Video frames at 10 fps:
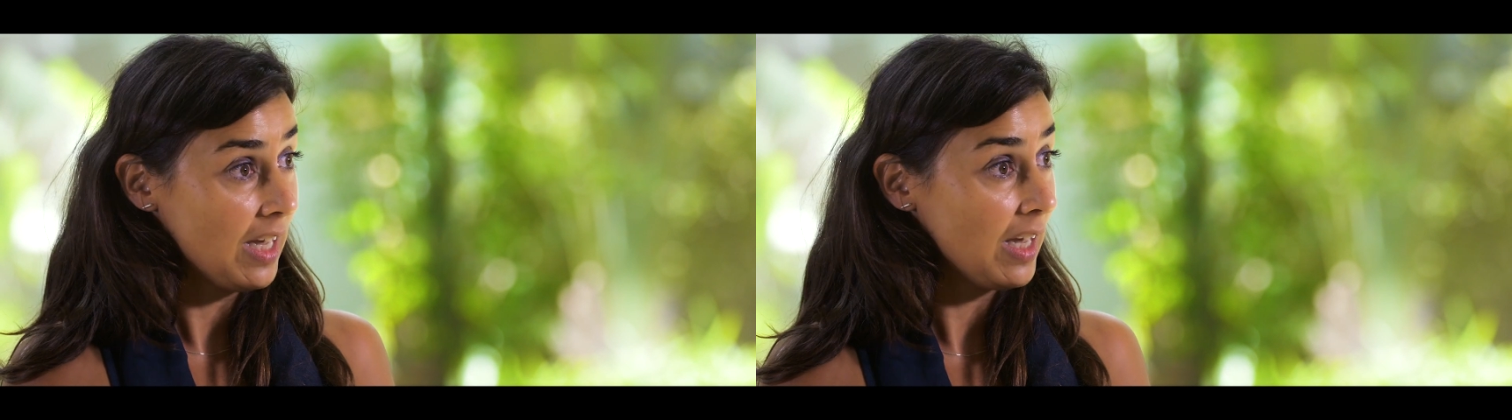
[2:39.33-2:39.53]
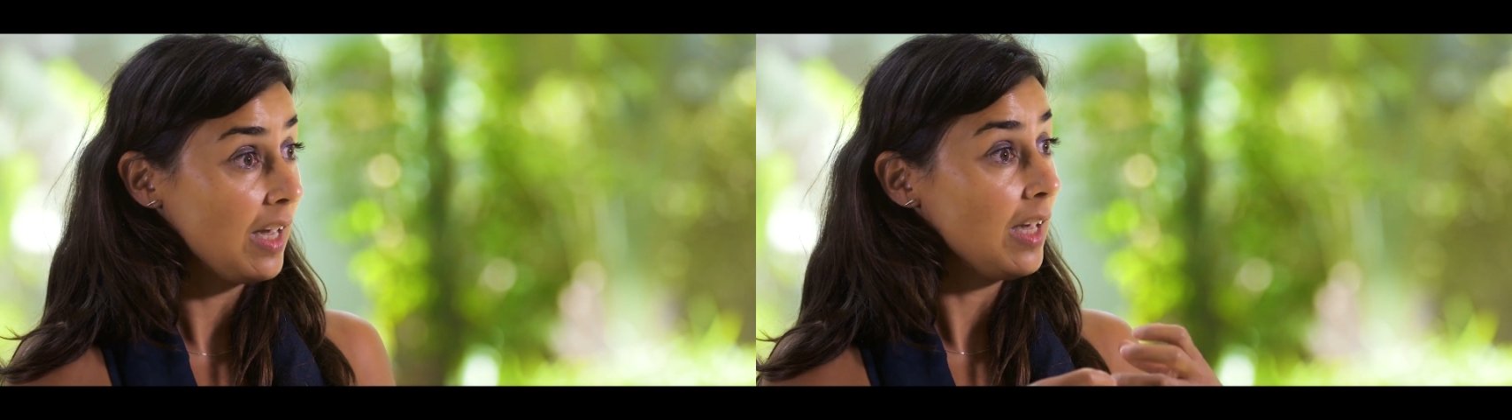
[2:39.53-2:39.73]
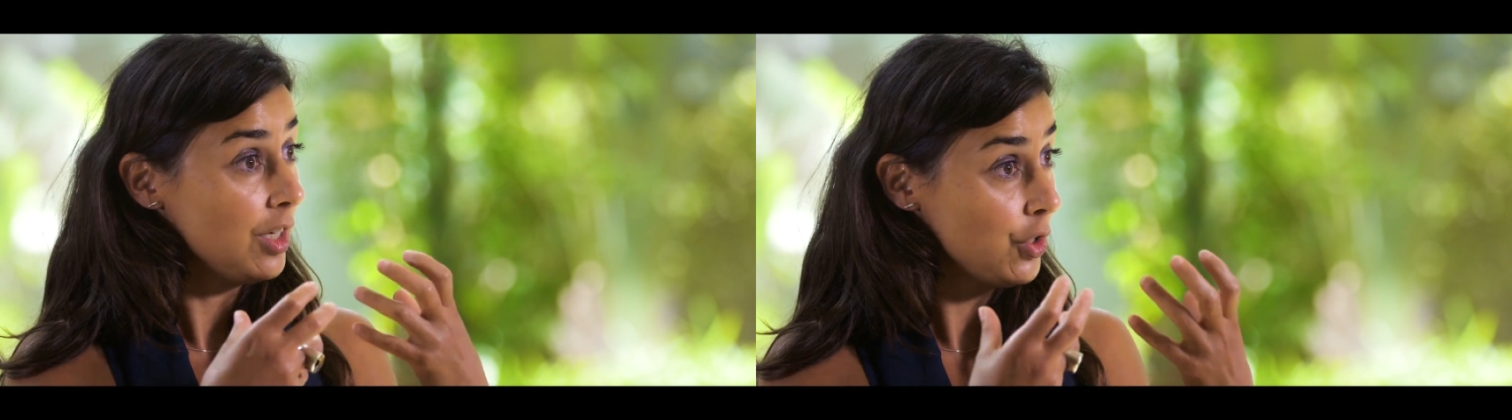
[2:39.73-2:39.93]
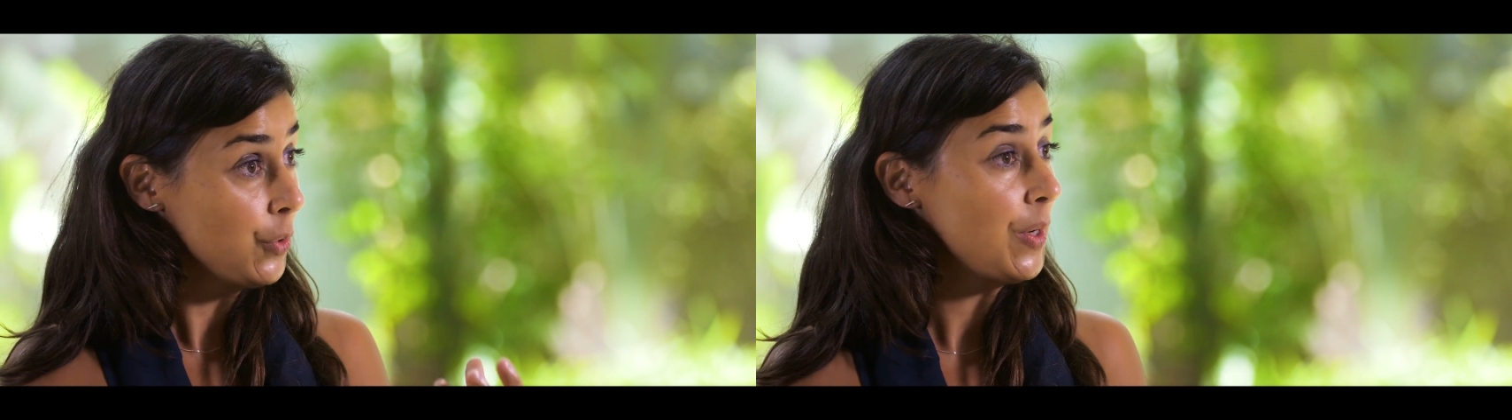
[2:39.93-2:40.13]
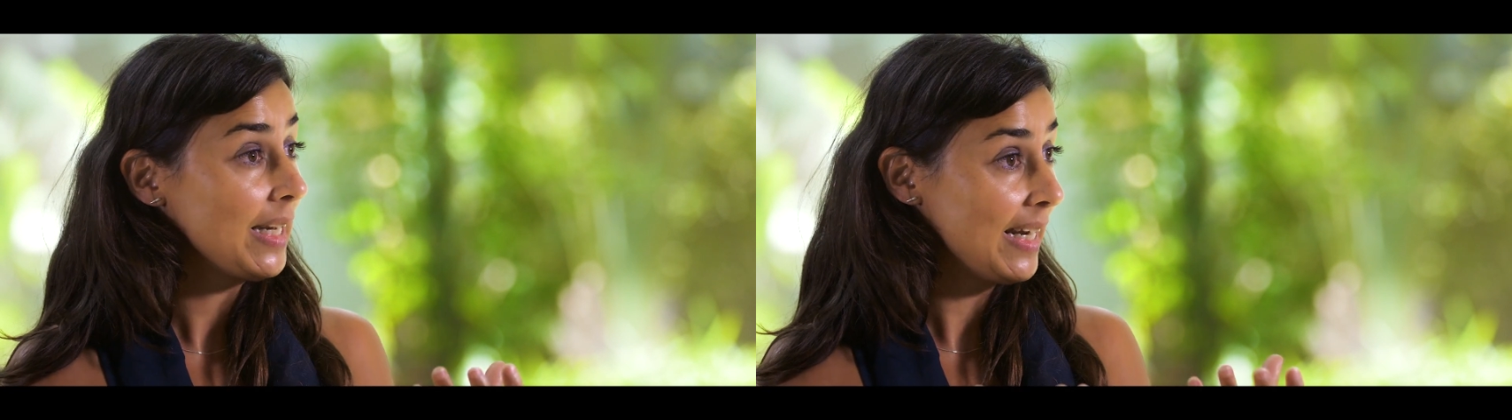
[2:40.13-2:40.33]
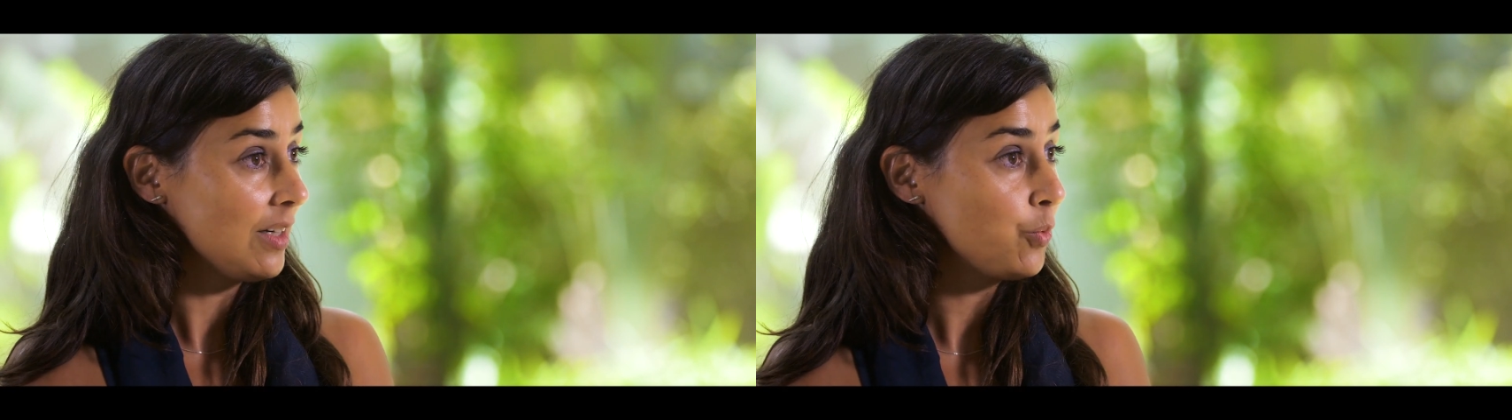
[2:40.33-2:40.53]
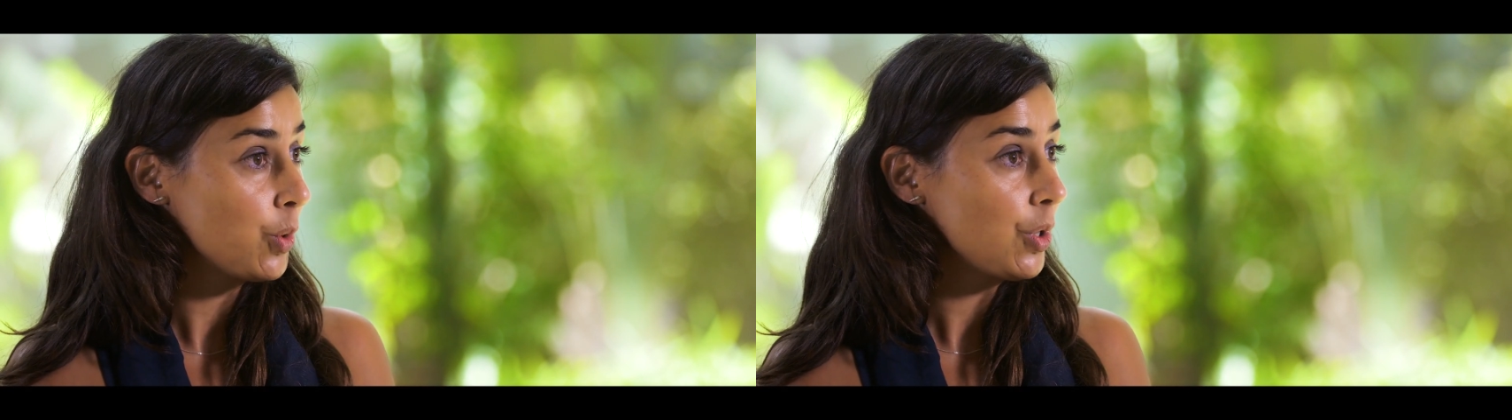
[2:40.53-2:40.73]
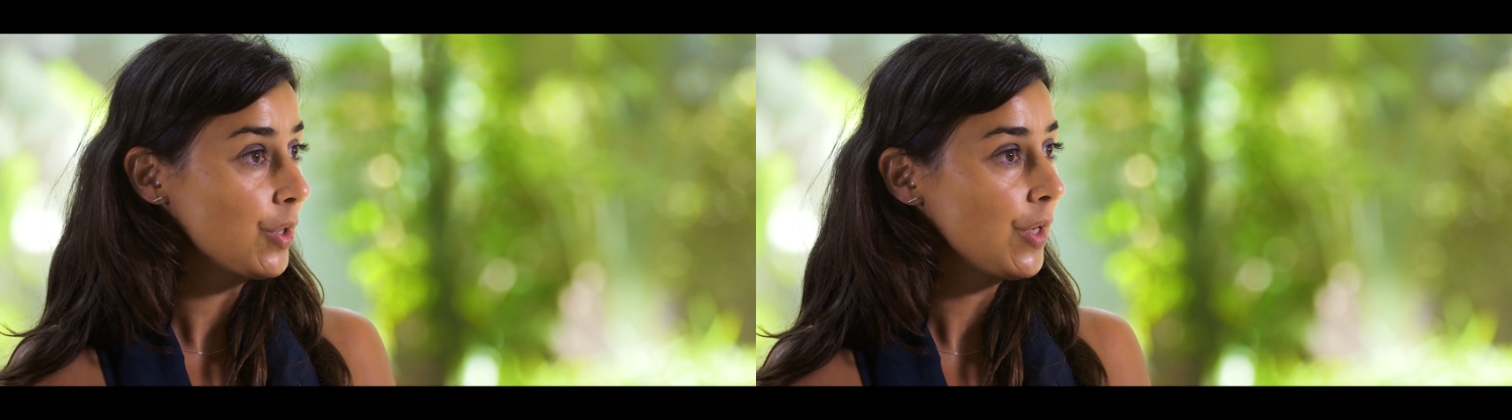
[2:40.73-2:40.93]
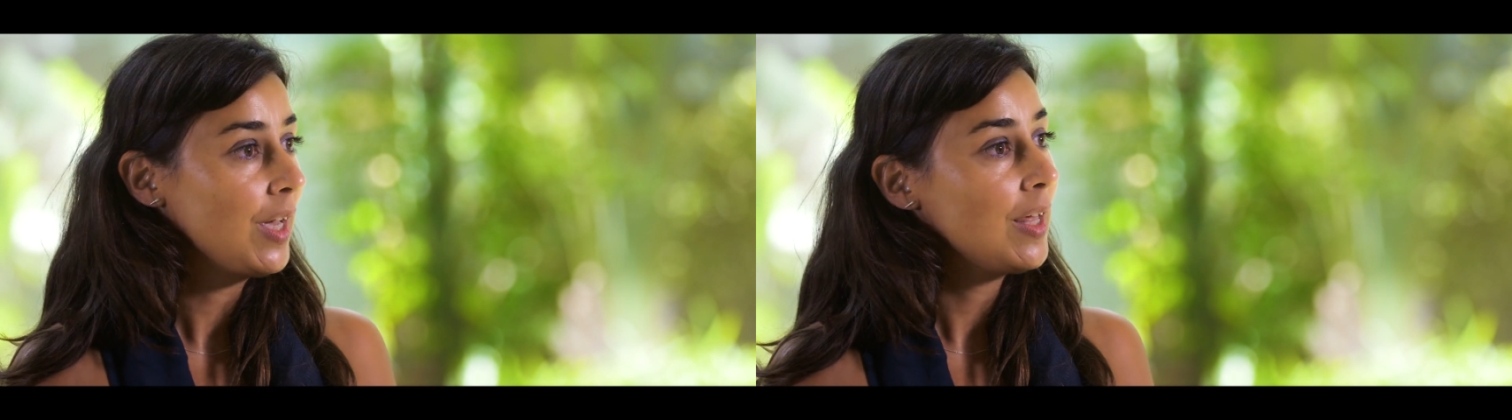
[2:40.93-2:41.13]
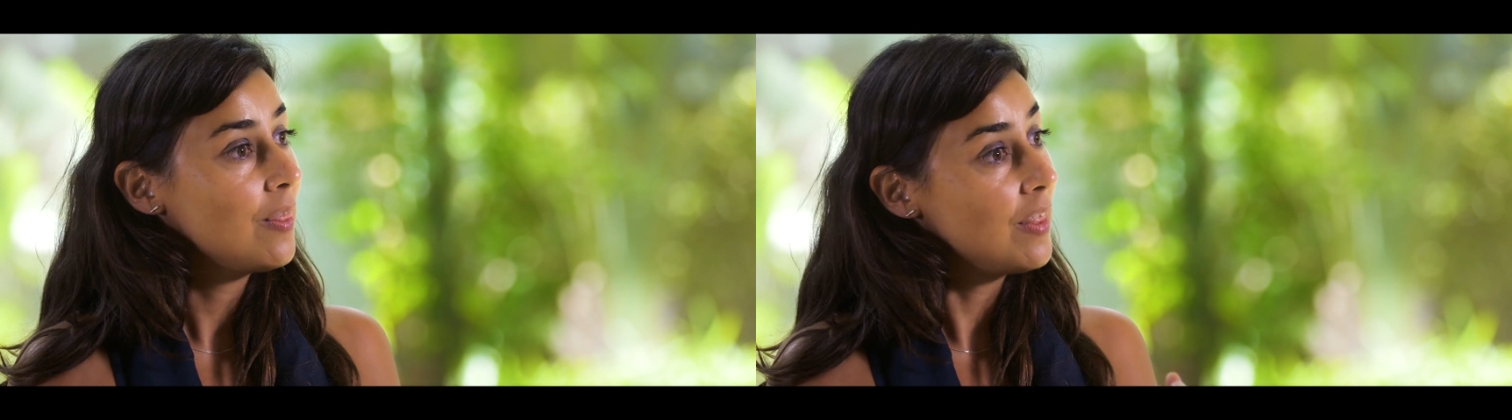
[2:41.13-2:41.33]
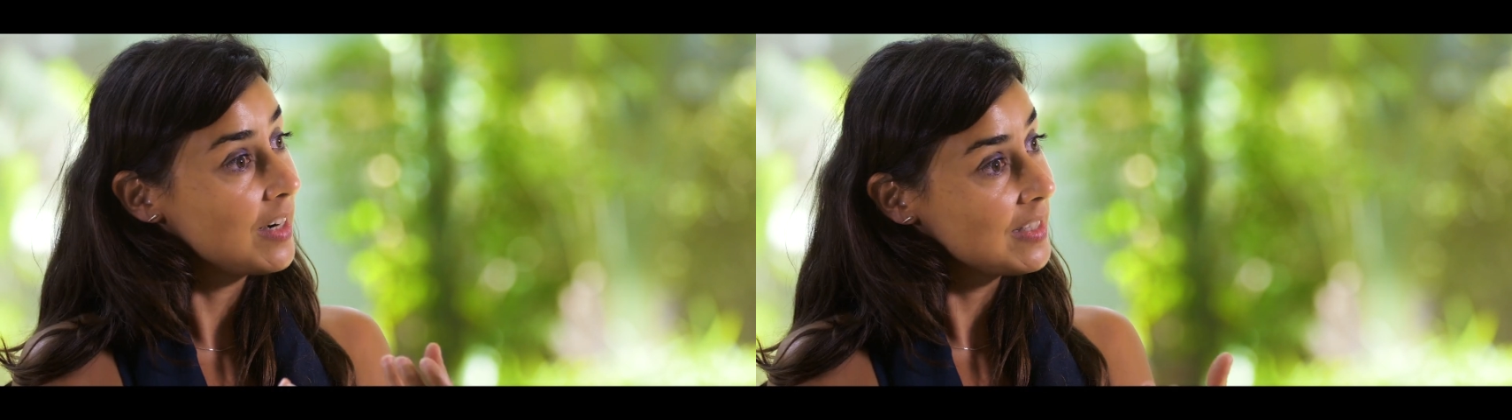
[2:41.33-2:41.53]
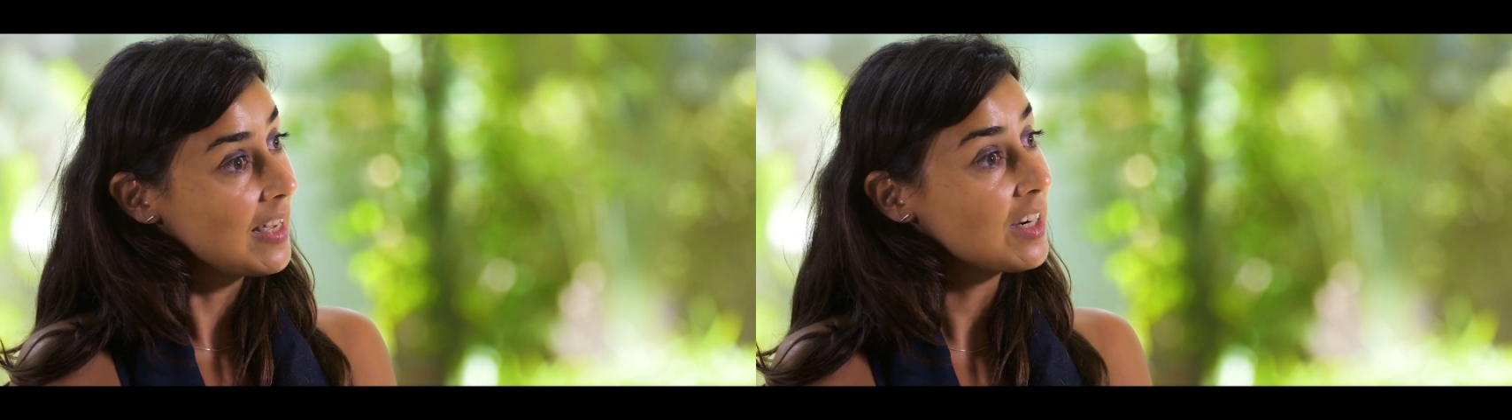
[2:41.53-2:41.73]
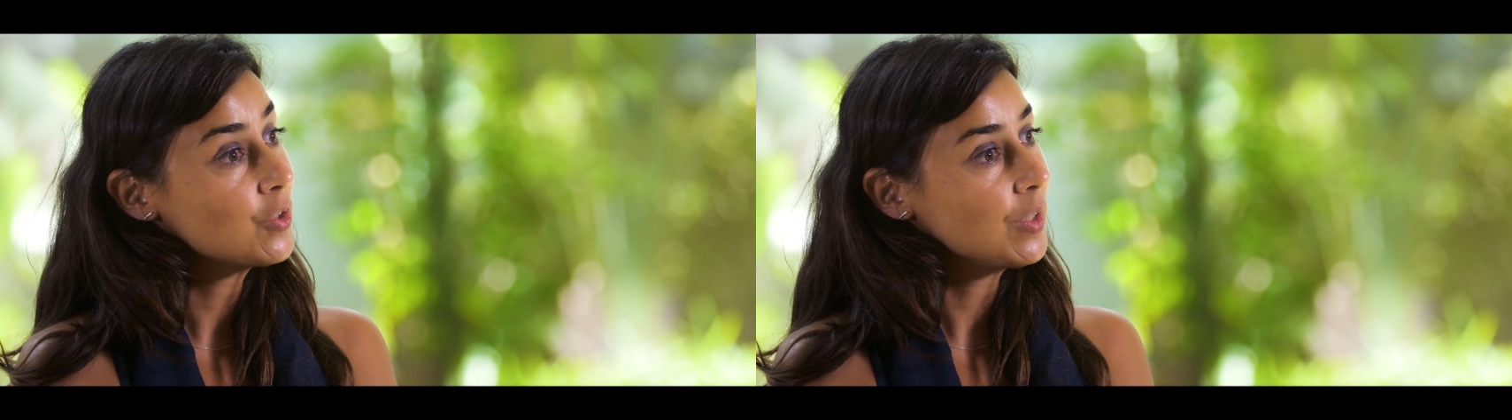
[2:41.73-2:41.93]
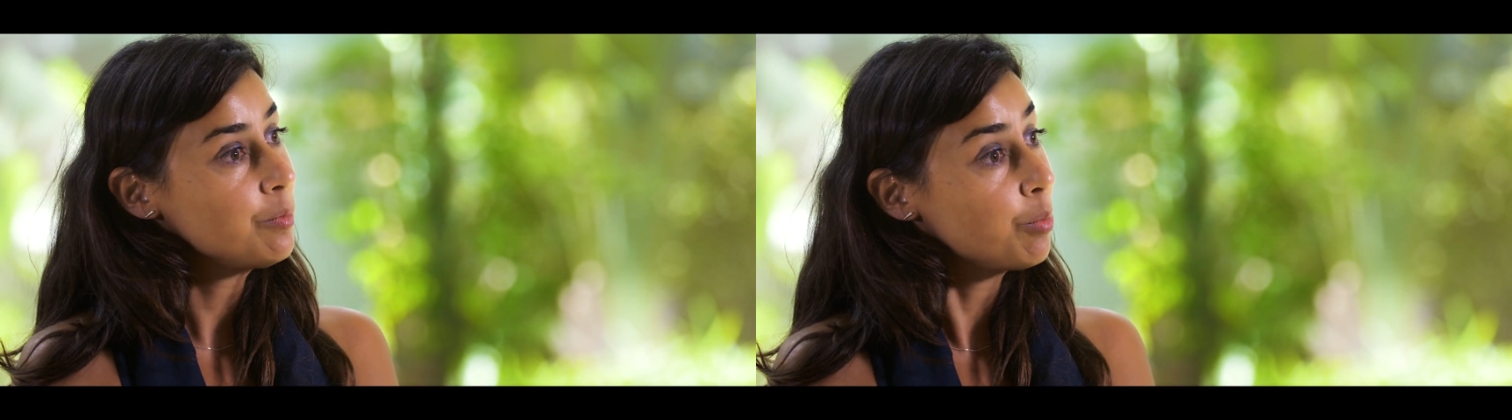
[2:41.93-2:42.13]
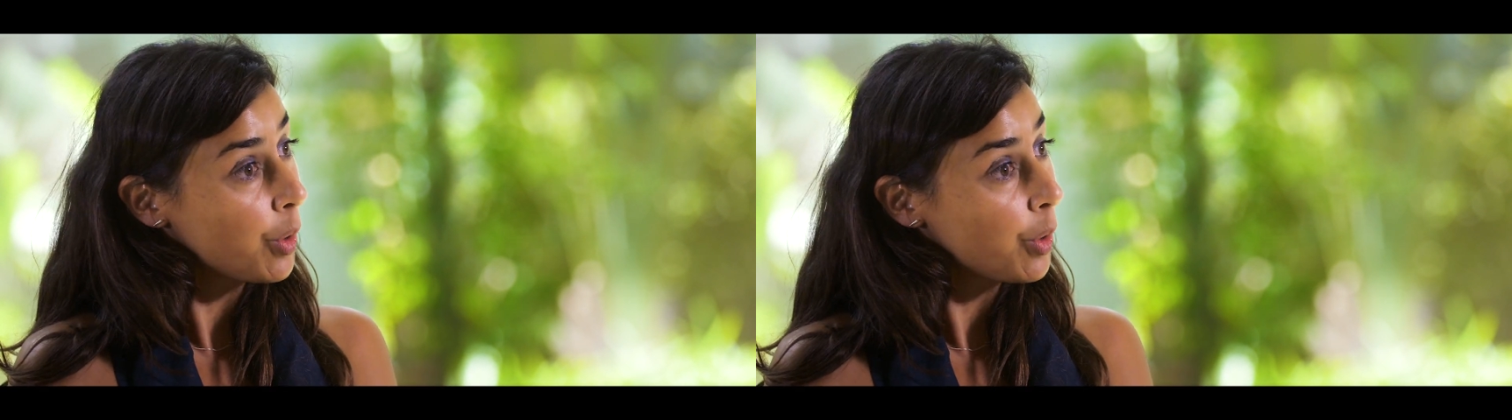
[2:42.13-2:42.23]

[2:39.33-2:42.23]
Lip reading: a neural network that is actually